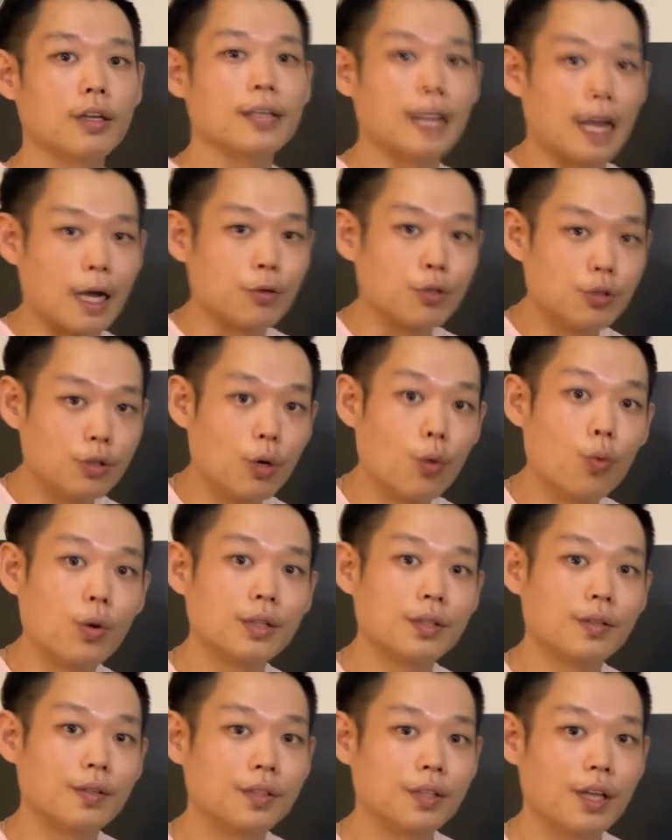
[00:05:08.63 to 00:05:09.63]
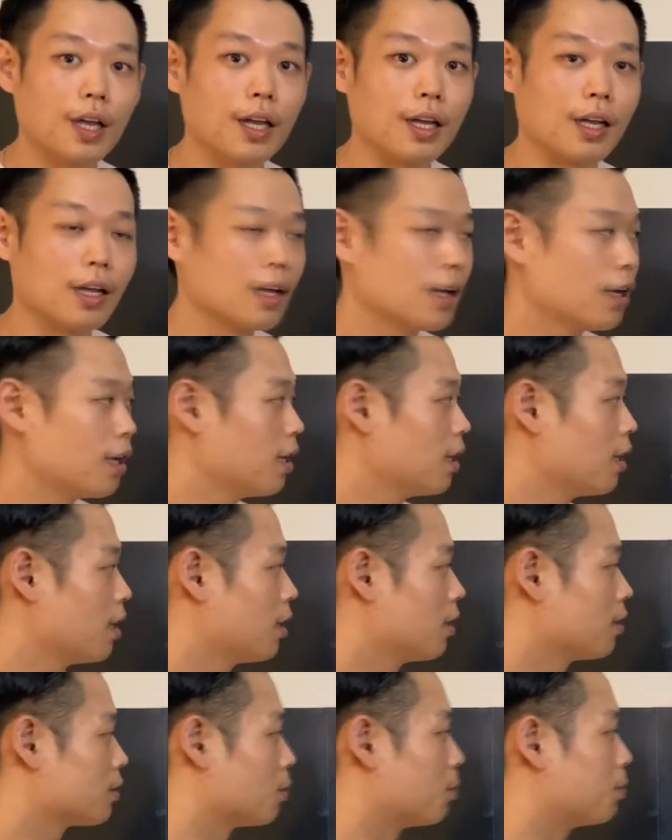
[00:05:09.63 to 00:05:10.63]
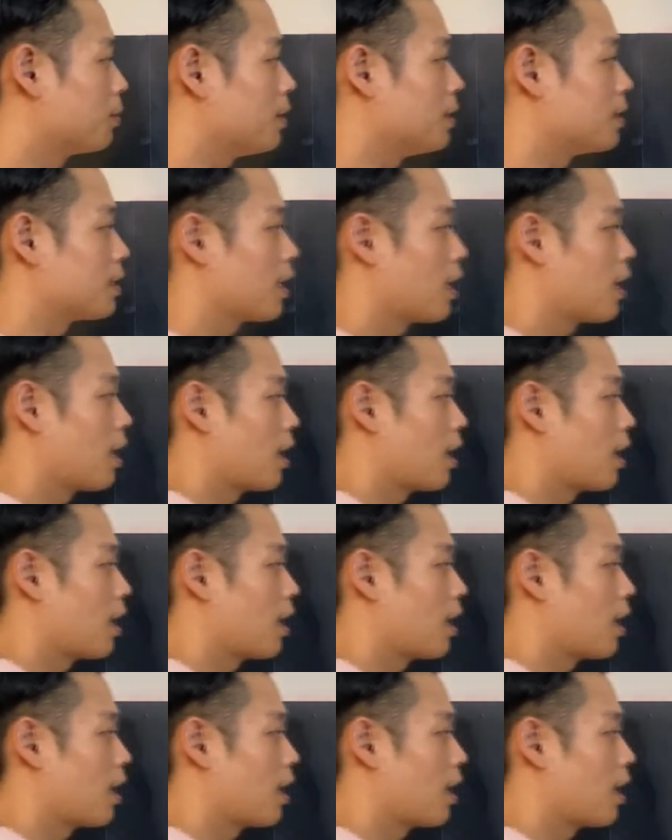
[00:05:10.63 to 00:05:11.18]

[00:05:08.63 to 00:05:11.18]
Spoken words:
now you know what to say. So please,